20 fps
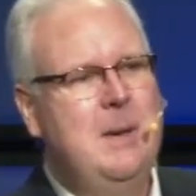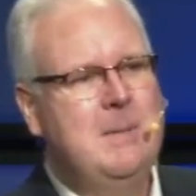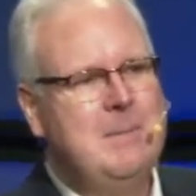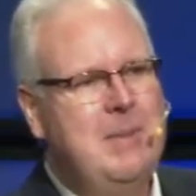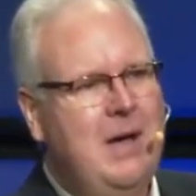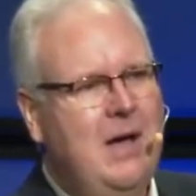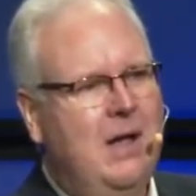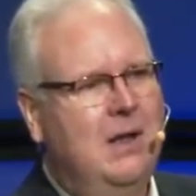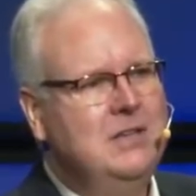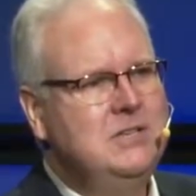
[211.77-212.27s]

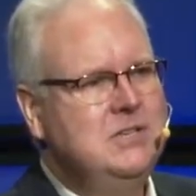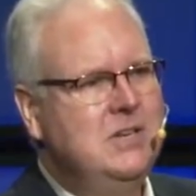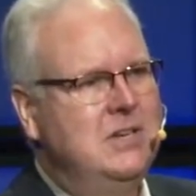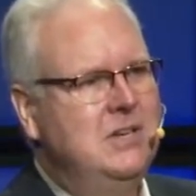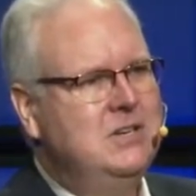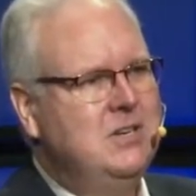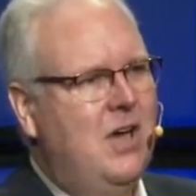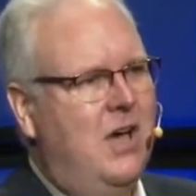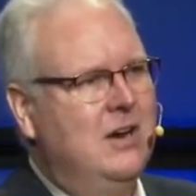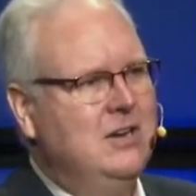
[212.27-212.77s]
Paul is going
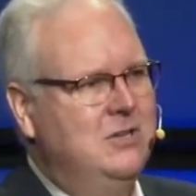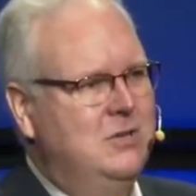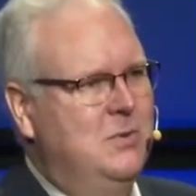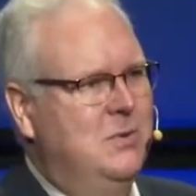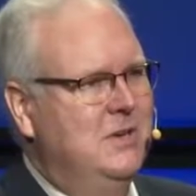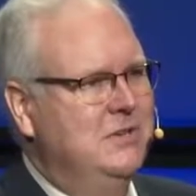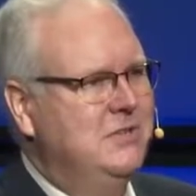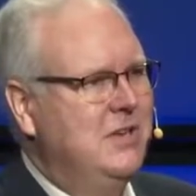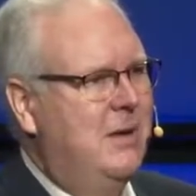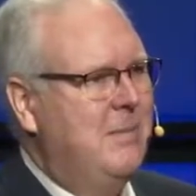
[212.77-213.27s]
to talk to
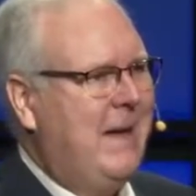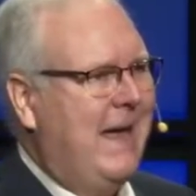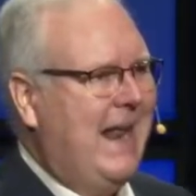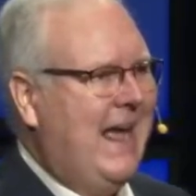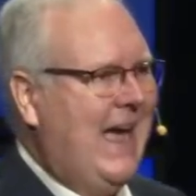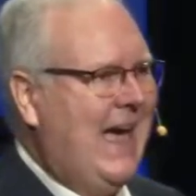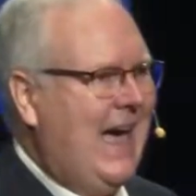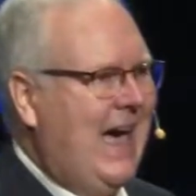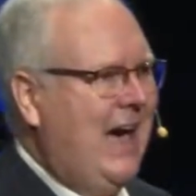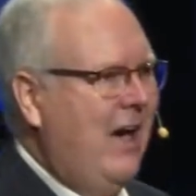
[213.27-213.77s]
us about
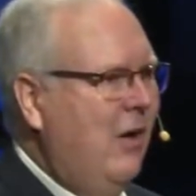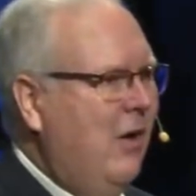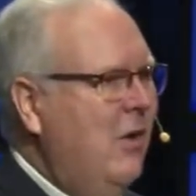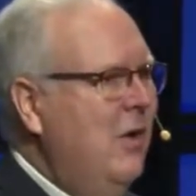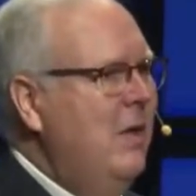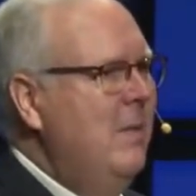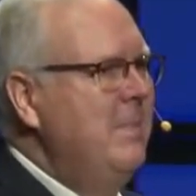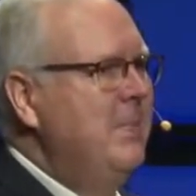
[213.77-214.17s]
how